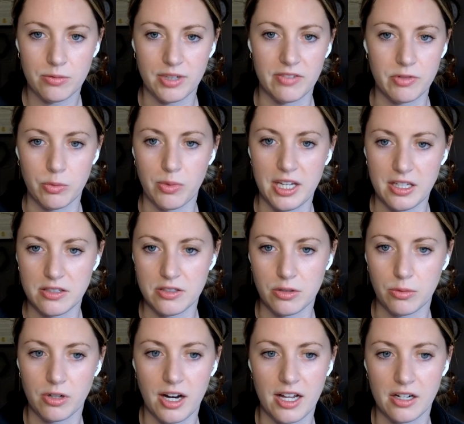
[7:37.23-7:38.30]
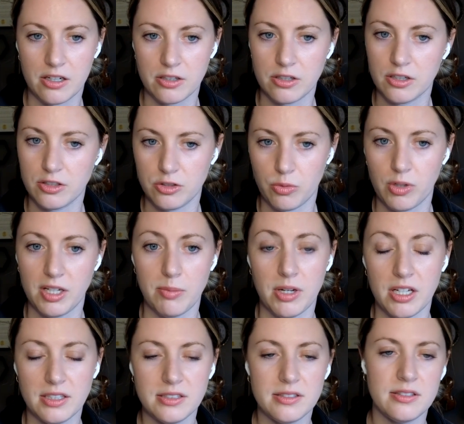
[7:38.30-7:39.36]
We have to wait until we're at 120
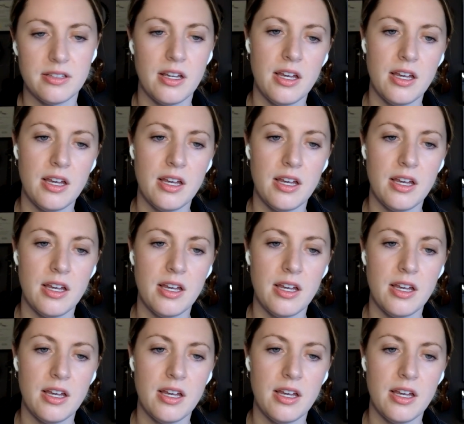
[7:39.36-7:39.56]
months.